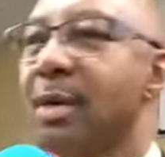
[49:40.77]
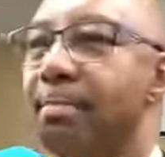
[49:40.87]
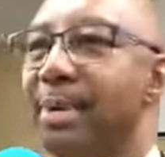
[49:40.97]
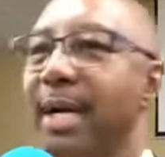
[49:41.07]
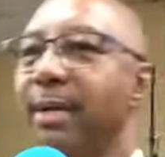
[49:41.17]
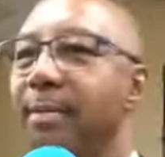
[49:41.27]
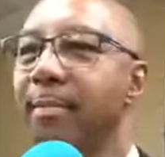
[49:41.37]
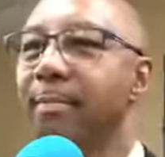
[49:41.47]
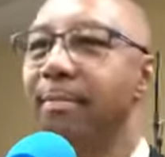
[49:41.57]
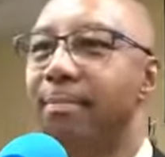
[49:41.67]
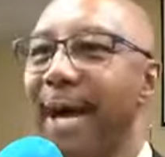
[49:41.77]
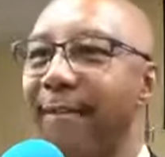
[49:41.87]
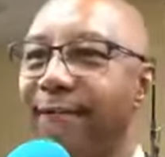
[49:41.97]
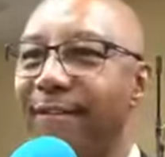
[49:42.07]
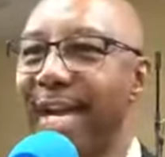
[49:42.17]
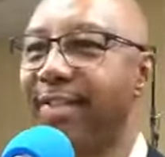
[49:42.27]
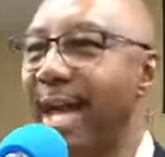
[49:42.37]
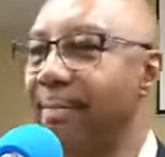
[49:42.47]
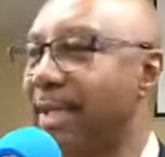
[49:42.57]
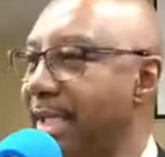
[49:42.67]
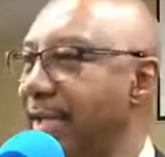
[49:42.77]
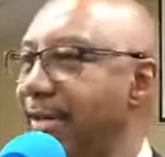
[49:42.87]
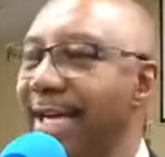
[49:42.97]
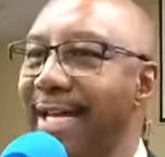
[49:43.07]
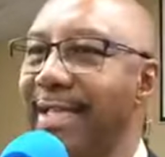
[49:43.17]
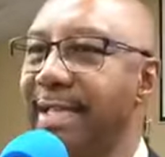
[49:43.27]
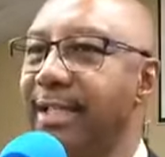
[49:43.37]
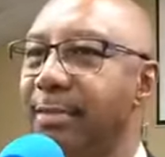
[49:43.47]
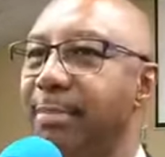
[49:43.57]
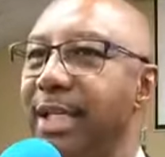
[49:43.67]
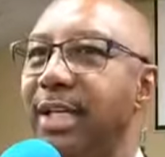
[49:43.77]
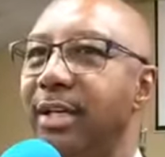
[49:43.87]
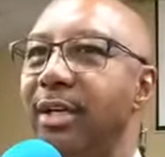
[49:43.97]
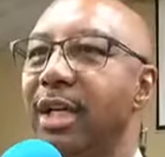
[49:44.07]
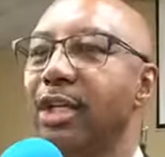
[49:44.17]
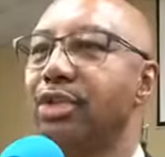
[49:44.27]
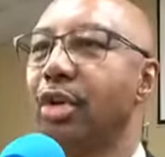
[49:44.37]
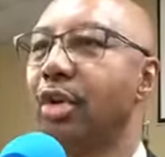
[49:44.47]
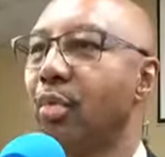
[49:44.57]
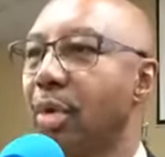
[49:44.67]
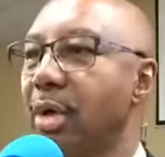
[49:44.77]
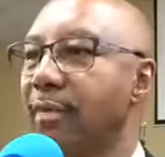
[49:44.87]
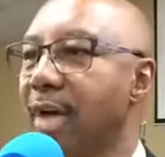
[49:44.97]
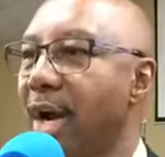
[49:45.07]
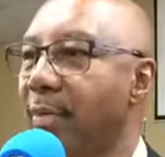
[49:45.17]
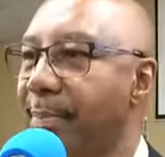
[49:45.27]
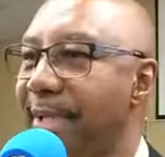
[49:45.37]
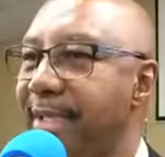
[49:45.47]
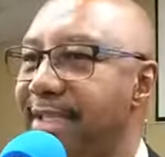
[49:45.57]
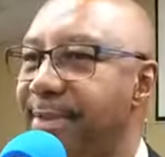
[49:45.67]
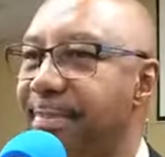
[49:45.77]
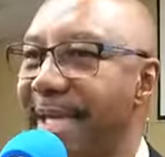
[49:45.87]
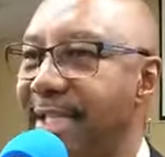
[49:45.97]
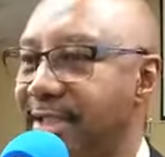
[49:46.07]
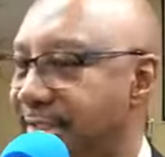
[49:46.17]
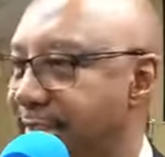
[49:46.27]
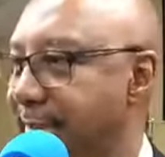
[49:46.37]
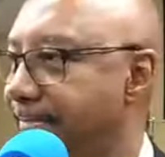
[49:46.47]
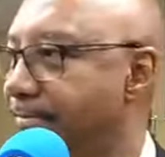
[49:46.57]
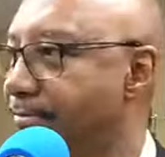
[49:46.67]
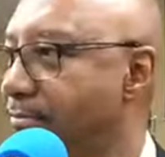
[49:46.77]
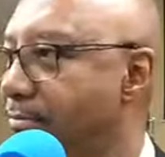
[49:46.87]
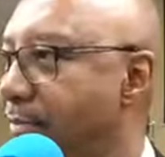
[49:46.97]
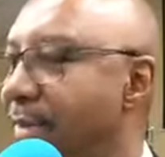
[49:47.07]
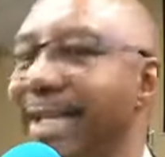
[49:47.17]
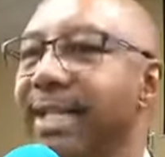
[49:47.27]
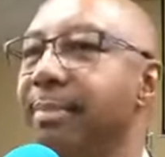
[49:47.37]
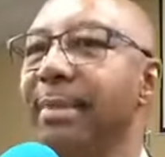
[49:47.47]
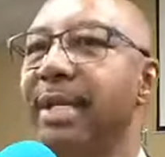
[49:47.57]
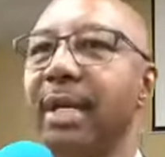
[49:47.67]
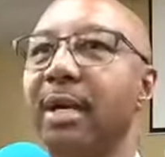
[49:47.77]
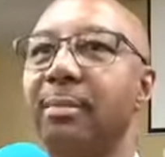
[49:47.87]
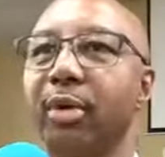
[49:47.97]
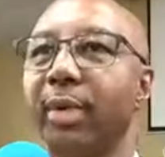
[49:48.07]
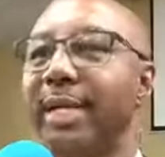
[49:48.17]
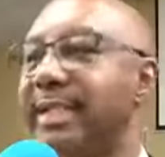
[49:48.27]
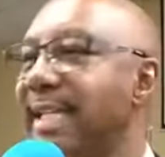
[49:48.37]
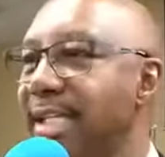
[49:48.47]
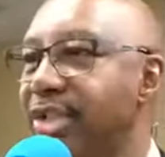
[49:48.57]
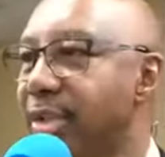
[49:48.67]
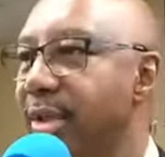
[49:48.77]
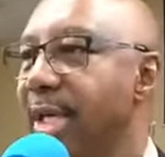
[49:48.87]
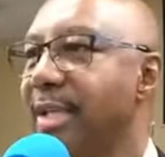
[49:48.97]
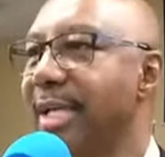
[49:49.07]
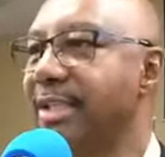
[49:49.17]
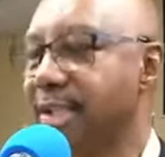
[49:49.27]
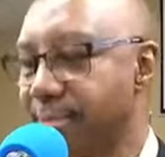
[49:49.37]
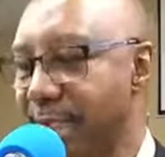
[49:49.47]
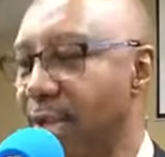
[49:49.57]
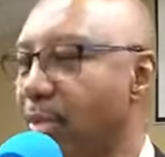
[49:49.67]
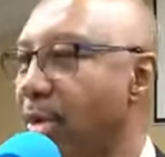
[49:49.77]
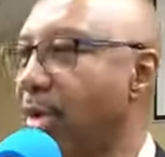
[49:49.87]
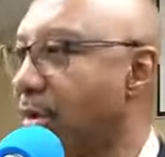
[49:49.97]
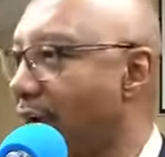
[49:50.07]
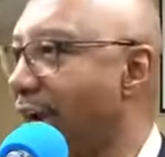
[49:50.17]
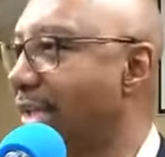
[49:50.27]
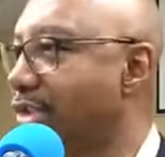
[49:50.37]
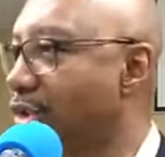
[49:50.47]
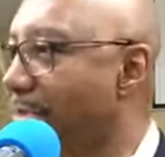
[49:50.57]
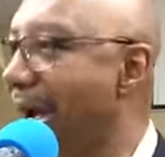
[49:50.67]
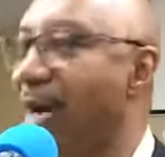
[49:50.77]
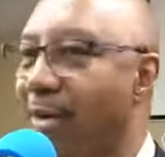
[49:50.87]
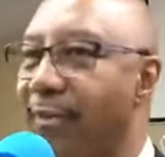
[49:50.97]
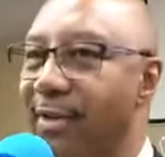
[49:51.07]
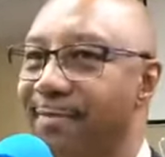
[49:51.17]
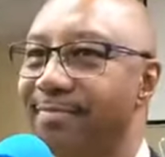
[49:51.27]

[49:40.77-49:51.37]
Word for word: But by faith, I believe that I needed to be here so the word of God would be dispensed. That doesn't mean that I'm a great teacher. That just means the word of God is so powerful.